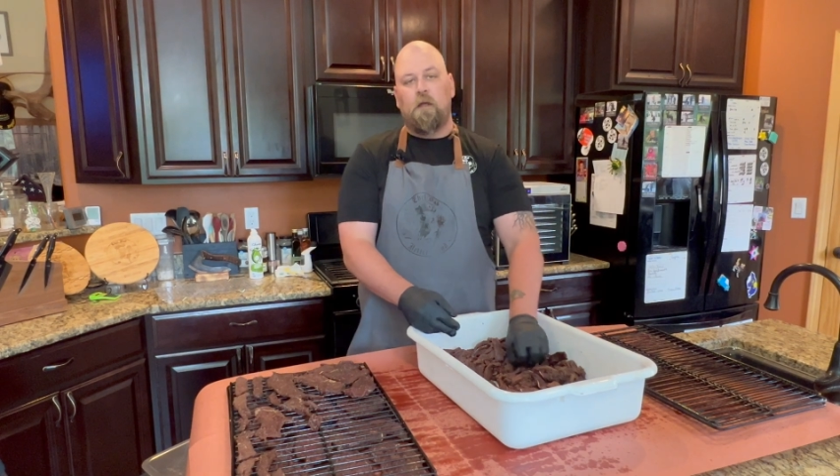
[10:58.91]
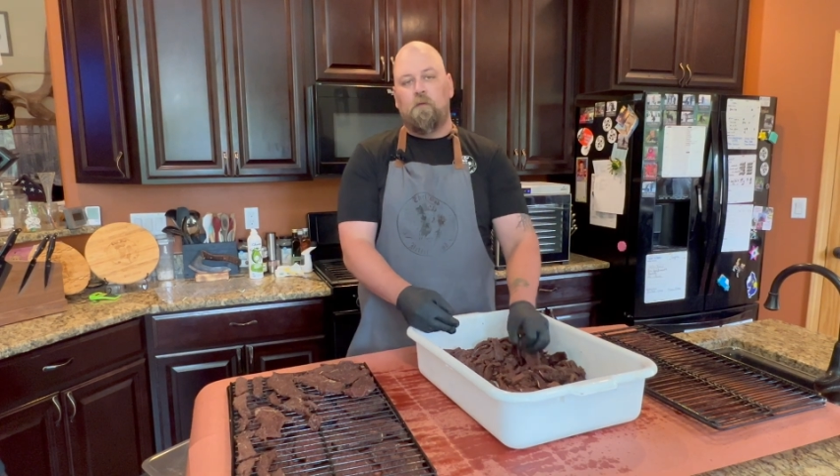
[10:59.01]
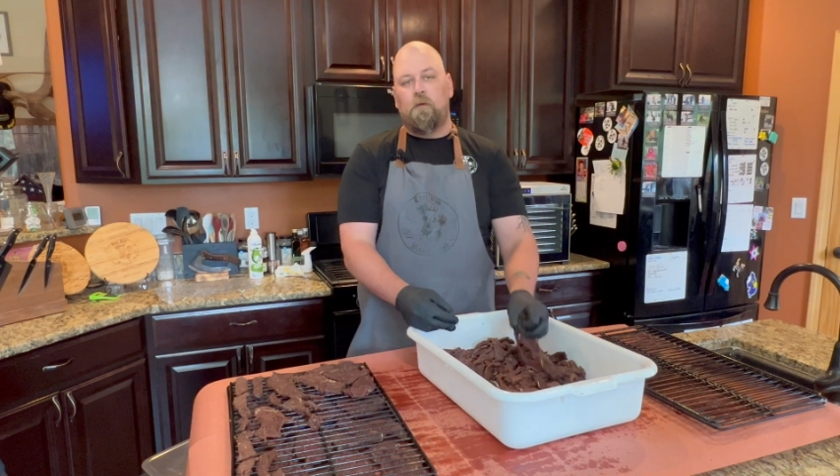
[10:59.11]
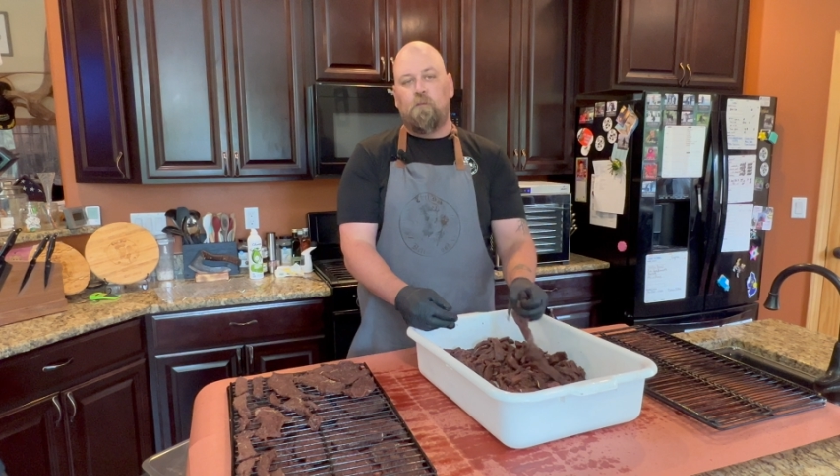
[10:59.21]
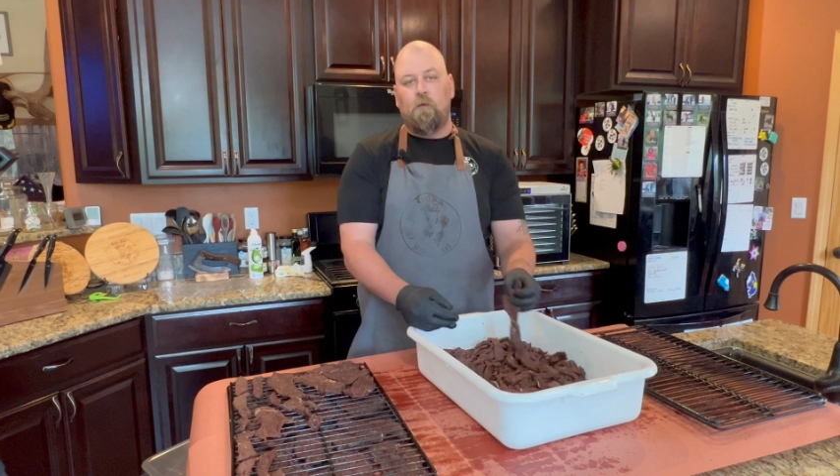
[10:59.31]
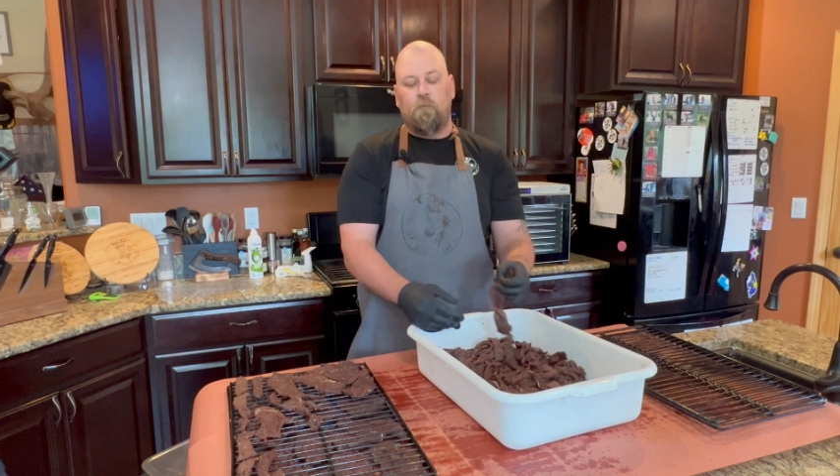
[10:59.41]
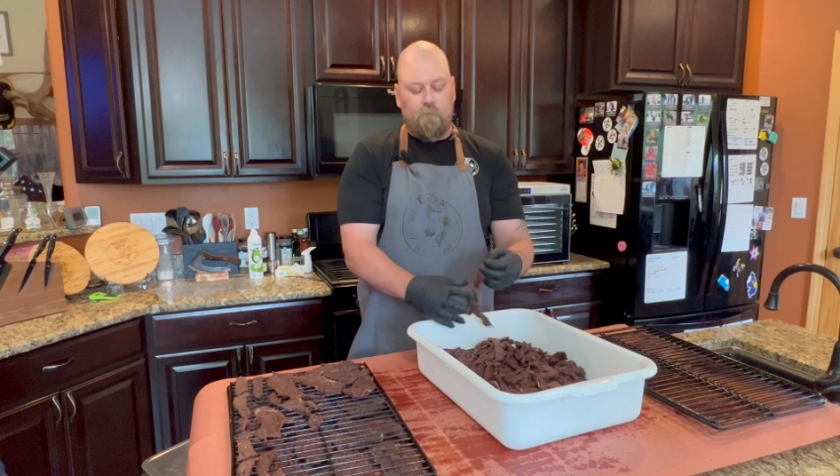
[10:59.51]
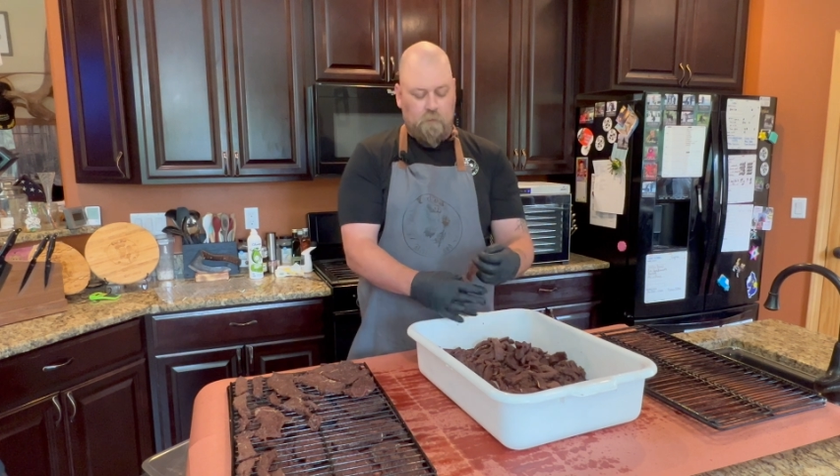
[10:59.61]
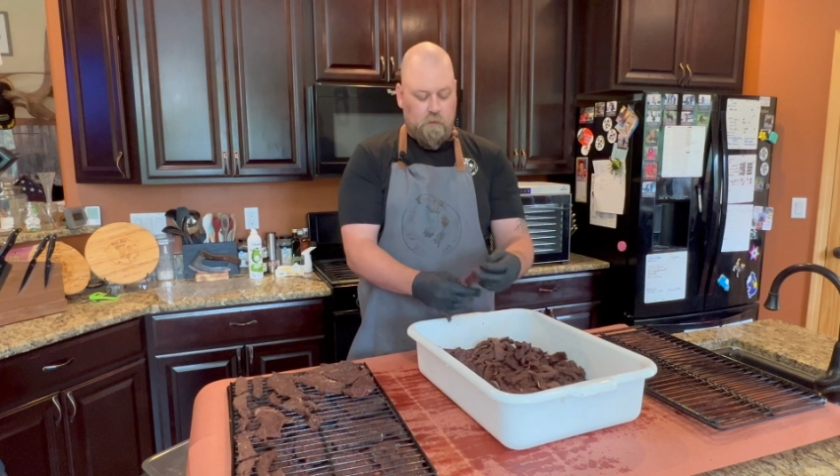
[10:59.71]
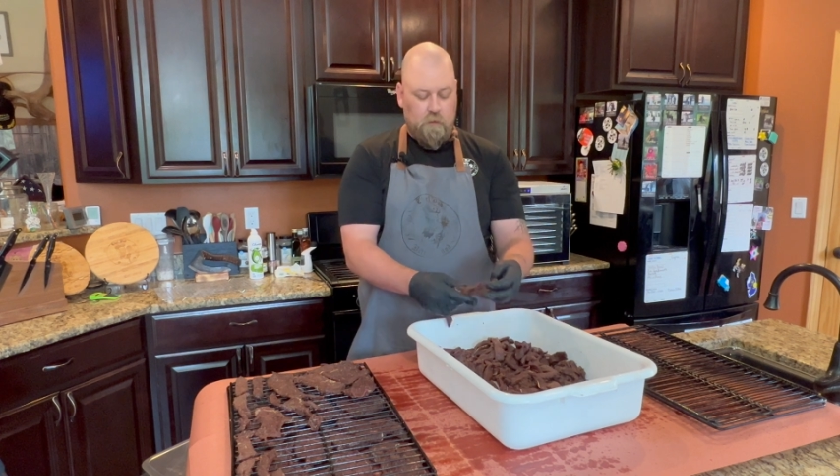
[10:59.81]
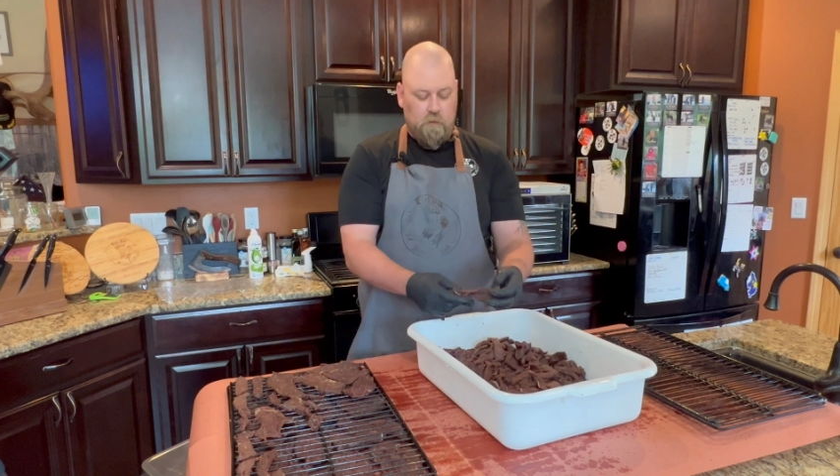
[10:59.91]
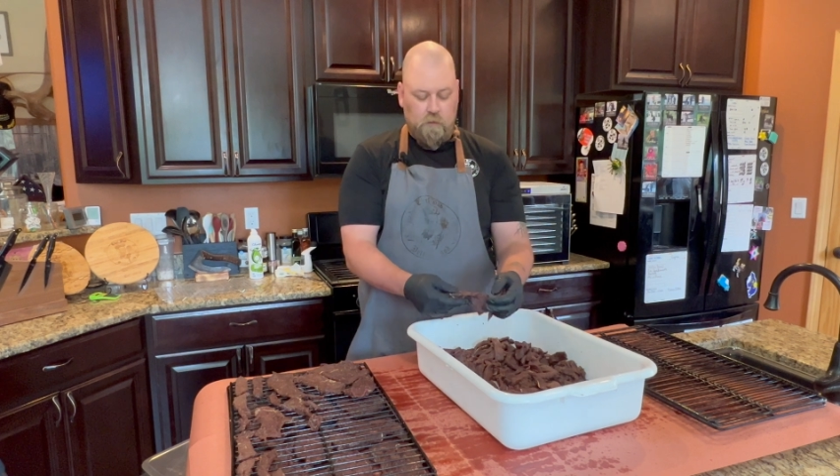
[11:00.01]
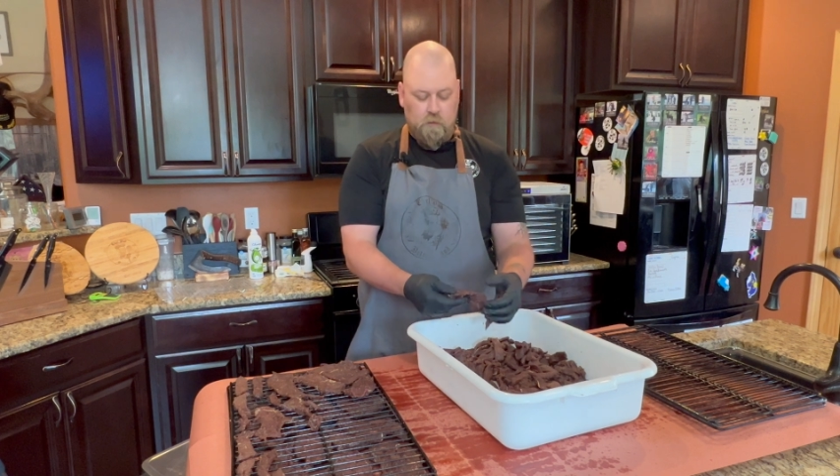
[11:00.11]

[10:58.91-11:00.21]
I would prefer